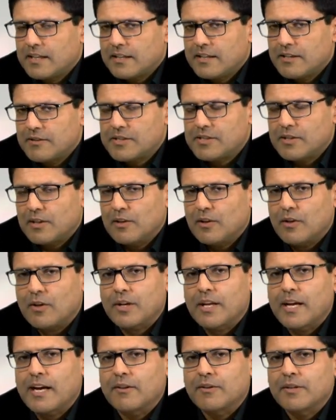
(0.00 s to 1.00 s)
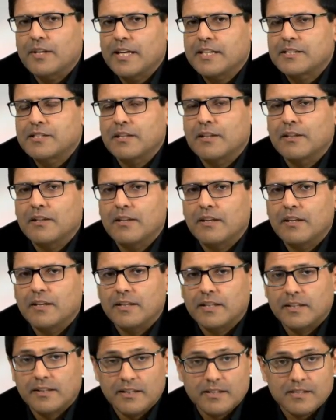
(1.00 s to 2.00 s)
there is a lot out there to
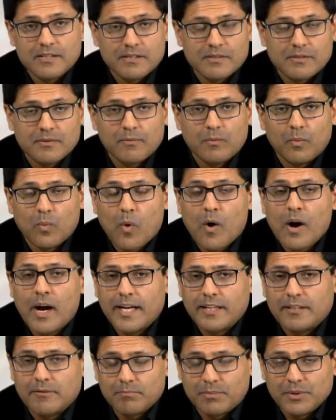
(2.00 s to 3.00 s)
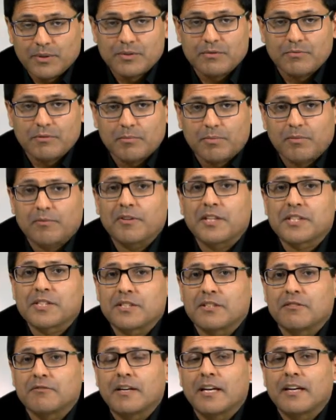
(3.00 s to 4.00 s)
learn in this wide and beautiful
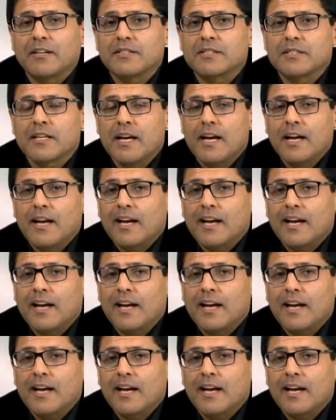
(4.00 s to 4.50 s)
profession of ours,